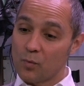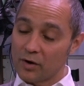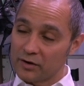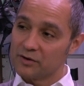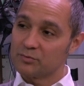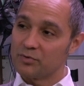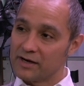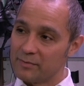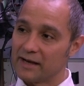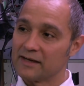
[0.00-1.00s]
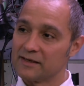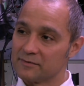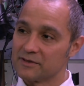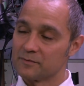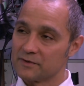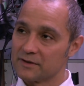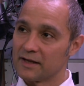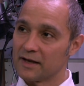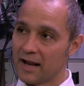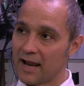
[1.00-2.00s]
what are those brain mechanisms
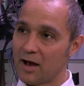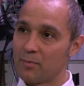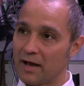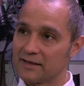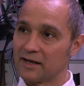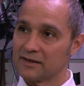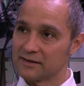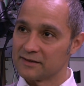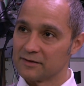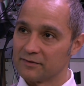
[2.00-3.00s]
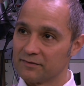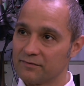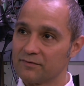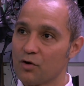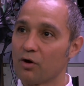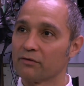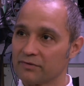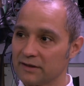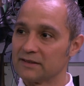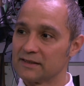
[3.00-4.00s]
that allow ballet dancers to not
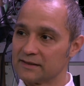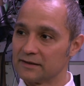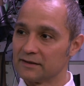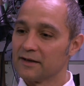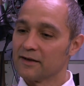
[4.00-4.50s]
feel dizzy?